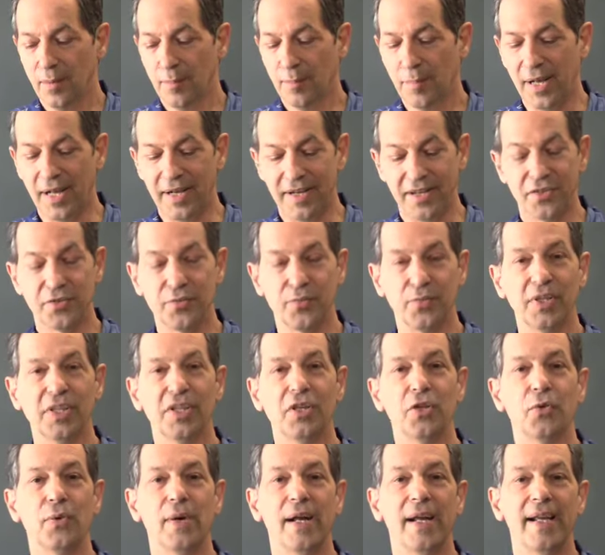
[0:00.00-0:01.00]
but it's
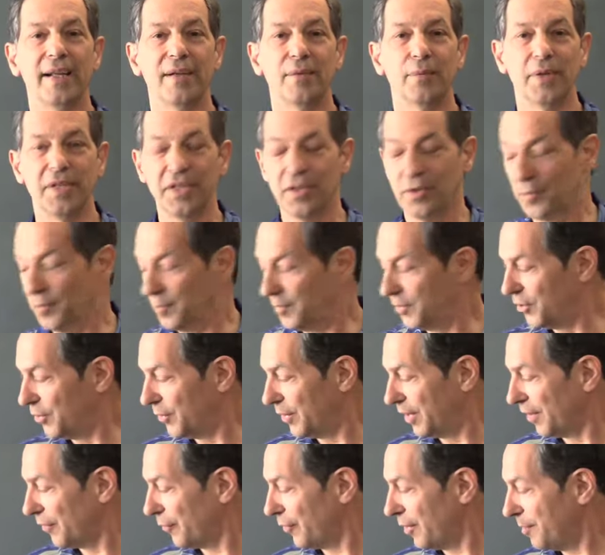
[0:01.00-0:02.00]
really great when you're
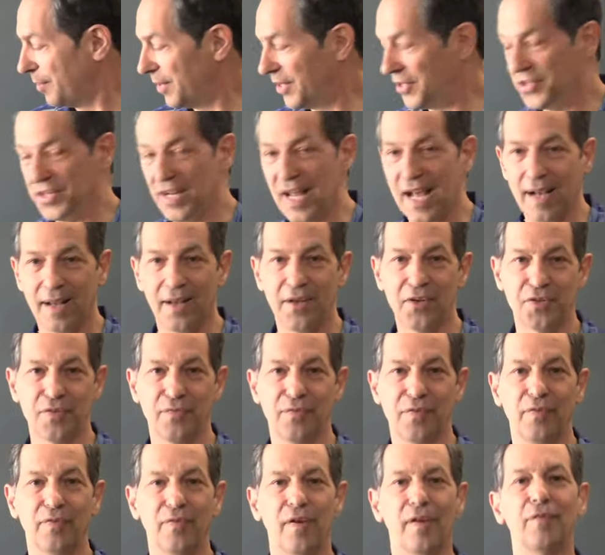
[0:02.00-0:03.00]
doing a three-piece neck, because
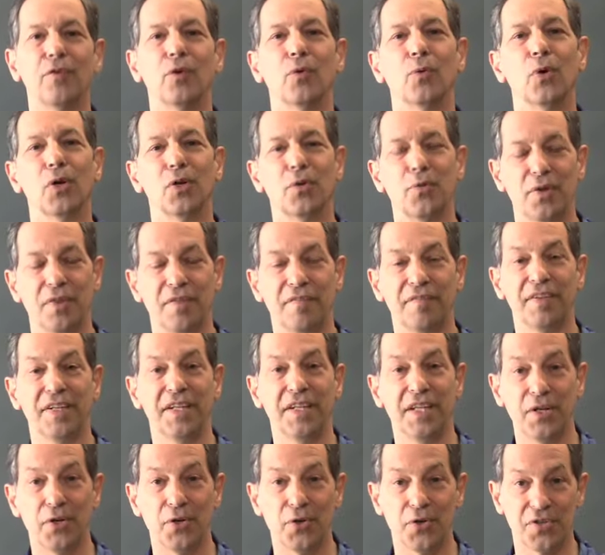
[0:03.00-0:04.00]
if you've ever worked with
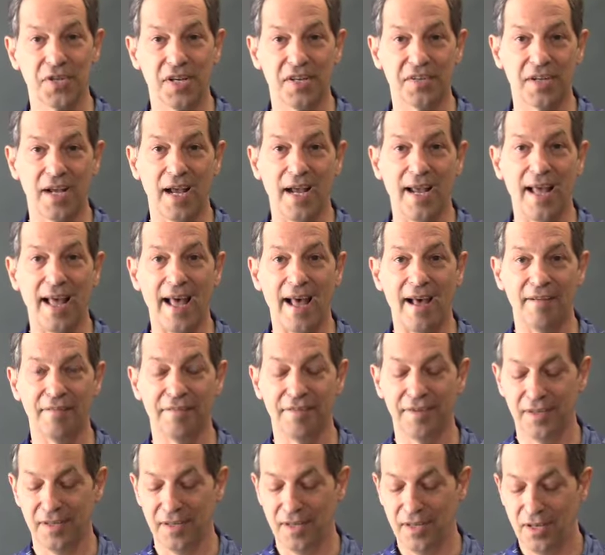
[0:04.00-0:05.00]
veneers, as I
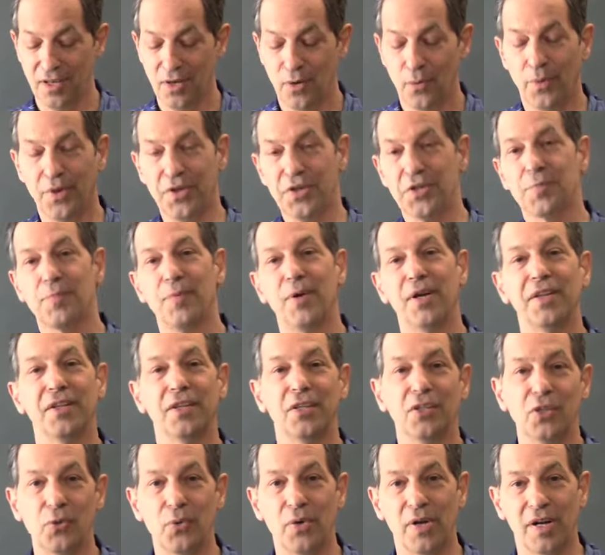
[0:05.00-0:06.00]
have, when you spread the
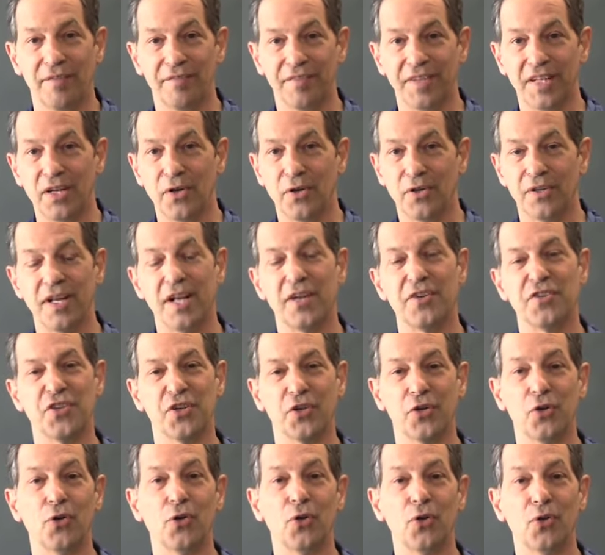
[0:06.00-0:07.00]
glue on a veneer, it tends
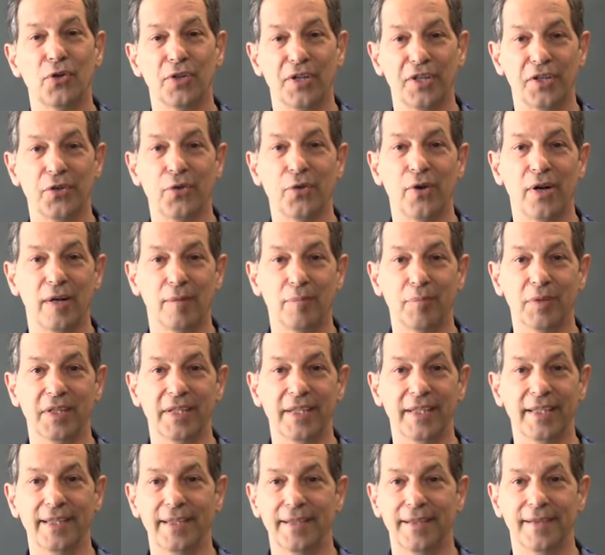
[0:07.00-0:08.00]
to curl
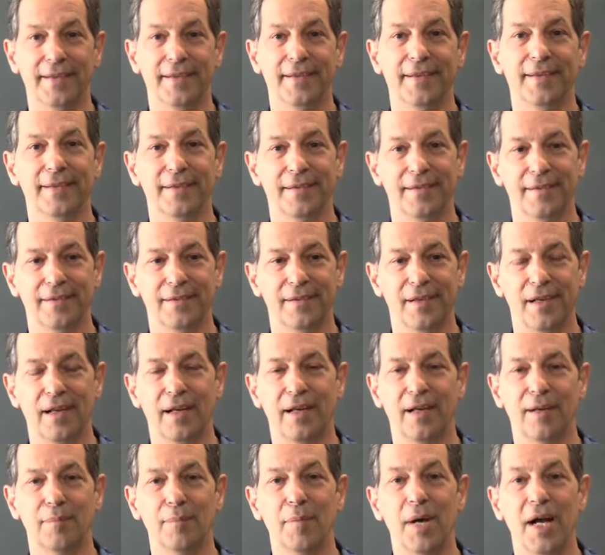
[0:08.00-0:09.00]
incredibly
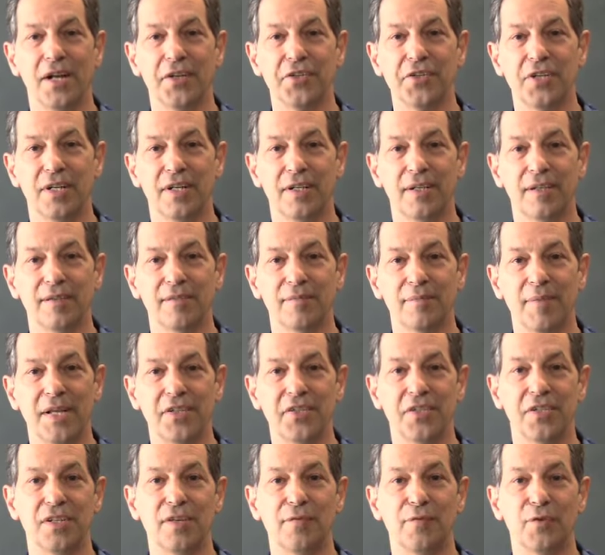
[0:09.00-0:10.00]
much and
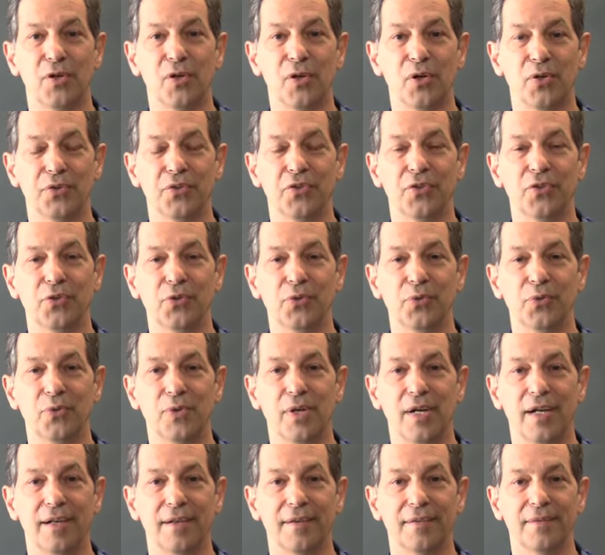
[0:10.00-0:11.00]
makes it difficult
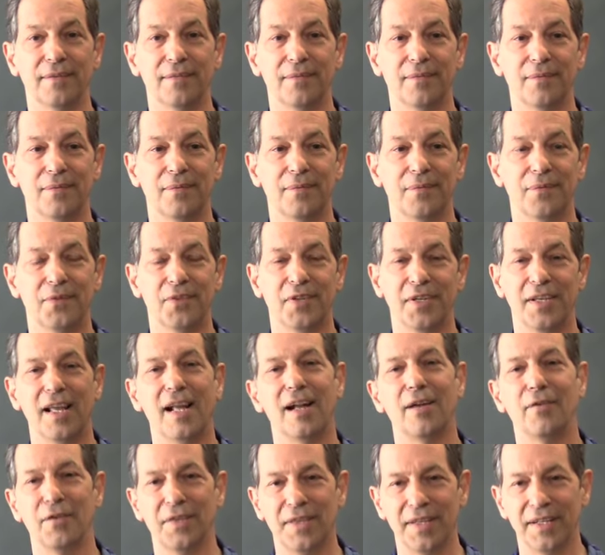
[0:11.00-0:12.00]
to
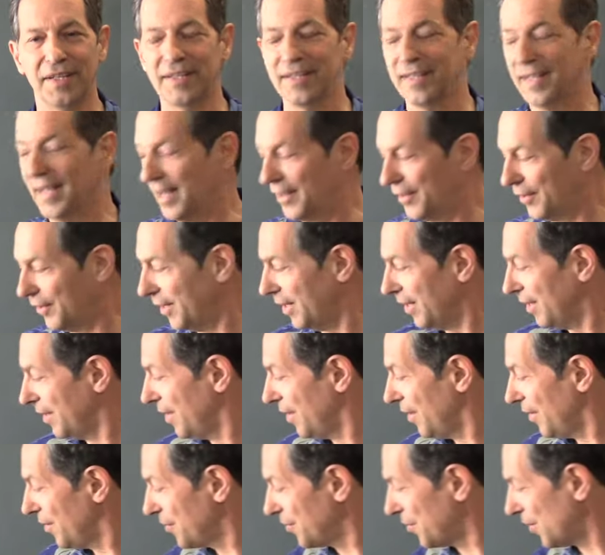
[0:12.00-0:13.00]
get everything together.
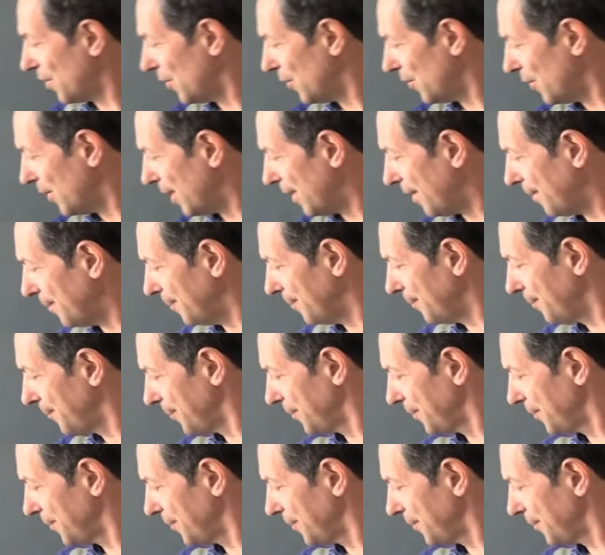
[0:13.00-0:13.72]
So